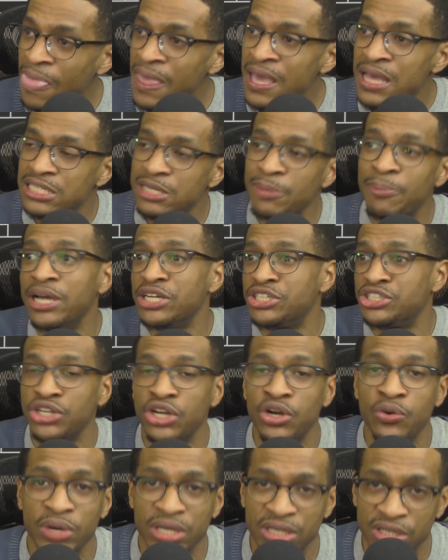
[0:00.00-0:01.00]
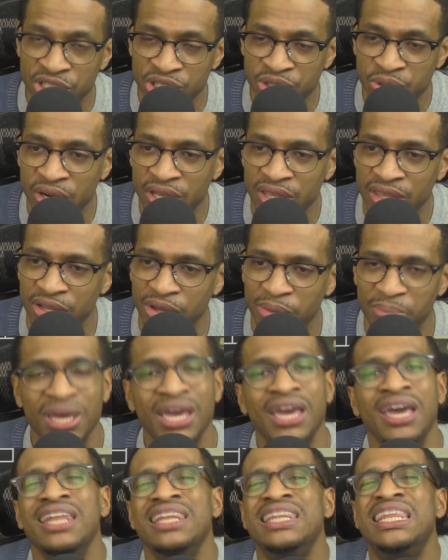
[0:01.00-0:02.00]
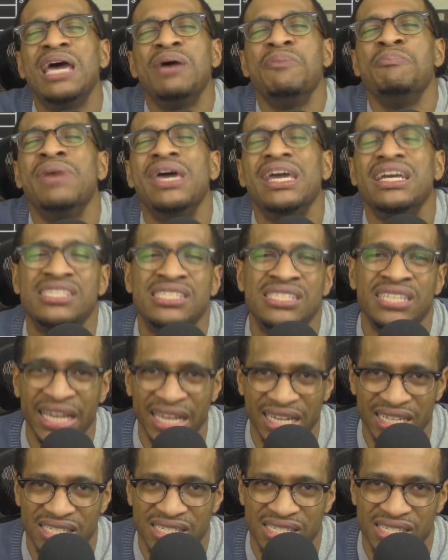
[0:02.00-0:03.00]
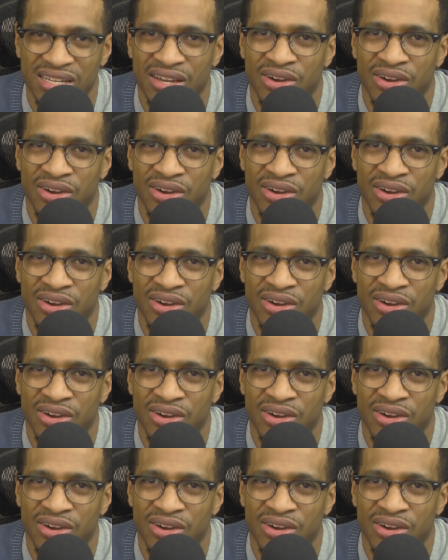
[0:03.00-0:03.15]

to make sure we destroy them. That makes sense.